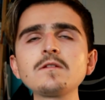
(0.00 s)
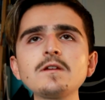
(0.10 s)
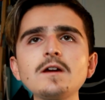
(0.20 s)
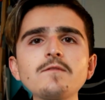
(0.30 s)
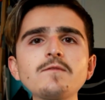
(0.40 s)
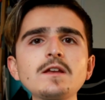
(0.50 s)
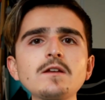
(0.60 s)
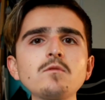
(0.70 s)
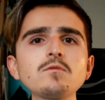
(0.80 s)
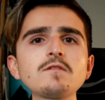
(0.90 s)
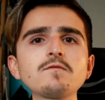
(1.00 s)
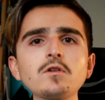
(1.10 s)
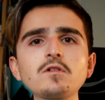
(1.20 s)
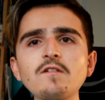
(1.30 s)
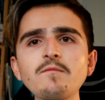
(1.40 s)
I think all these
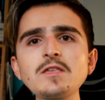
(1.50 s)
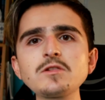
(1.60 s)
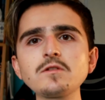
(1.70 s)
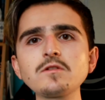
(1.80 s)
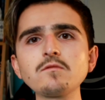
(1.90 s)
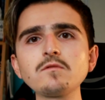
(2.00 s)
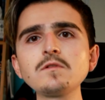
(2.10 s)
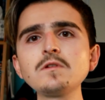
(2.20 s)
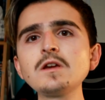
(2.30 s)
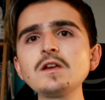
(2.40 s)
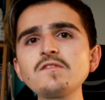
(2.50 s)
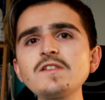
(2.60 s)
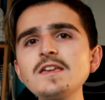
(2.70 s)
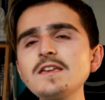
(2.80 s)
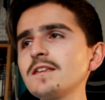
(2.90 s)
vloggers I've mentioned, you
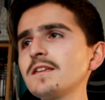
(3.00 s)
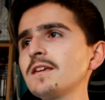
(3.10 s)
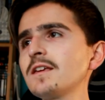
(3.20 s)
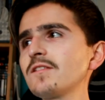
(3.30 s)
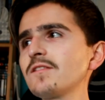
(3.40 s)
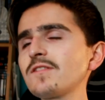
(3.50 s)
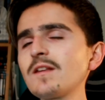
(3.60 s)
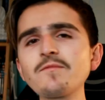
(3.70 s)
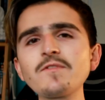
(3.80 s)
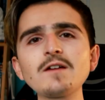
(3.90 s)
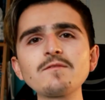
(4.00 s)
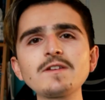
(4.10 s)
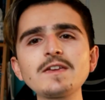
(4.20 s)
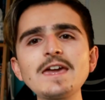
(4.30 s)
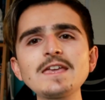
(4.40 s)
see something I've
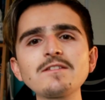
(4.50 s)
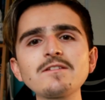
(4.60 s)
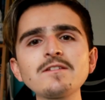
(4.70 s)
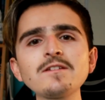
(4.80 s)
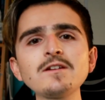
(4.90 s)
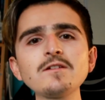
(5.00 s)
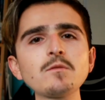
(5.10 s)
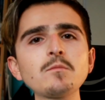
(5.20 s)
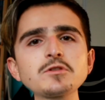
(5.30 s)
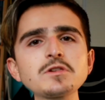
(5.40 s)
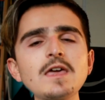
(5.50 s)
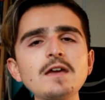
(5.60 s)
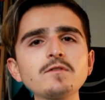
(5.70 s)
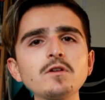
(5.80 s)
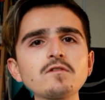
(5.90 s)
gained from watching their
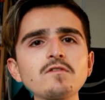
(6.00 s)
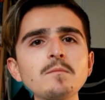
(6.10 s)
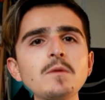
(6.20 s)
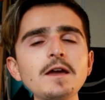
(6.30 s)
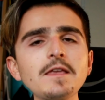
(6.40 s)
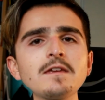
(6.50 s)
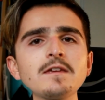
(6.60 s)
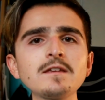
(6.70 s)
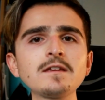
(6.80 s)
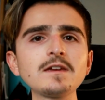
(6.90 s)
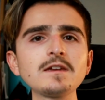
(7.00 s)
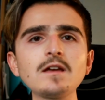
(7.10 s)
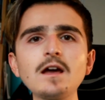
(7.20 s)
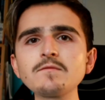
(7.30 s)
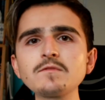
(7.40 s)
vlogs in mine.
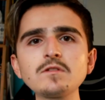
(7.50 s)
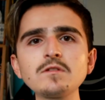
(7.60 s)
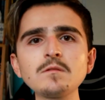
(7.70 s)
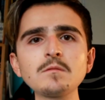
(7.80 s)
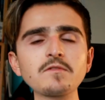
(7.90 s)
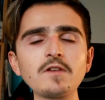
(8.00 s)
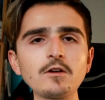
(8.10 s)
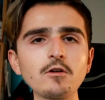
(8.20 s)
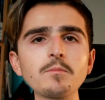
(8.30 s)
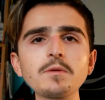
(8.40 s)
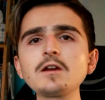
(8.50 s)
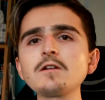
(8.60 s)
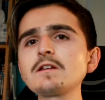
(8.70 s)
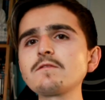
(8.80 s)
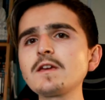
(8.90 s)
I'm not saying copying or
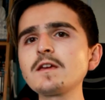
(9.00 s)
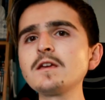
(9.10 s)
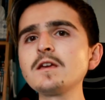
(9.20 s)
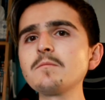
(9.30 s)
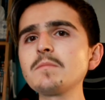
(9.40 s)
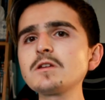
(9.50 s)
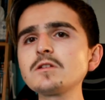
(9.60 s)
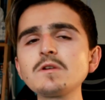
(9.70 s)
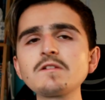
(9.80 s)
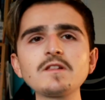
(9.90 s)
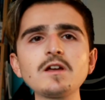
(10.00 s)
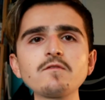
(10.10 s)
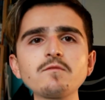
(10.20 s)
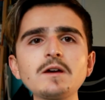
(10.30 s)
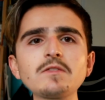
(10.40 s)
anything, but you can always learn
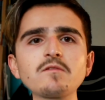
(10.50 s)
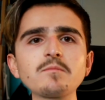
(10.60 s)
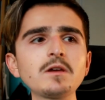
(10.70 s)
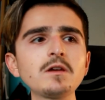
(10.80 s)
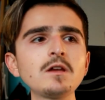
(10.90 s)
from others. But